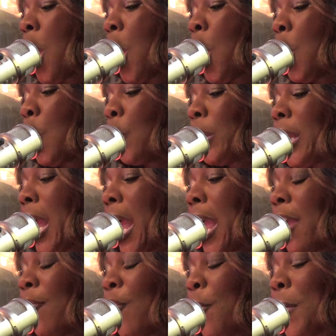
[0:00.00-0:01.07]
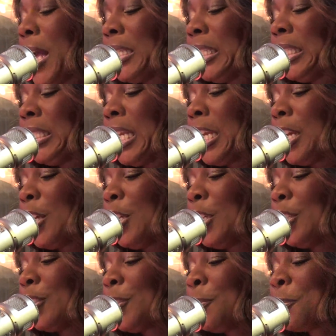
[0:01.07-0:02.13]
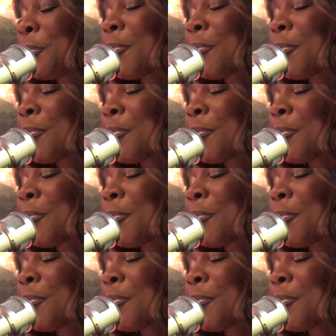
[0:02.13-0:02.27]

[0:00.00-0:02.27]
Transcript: Okay, for my singles.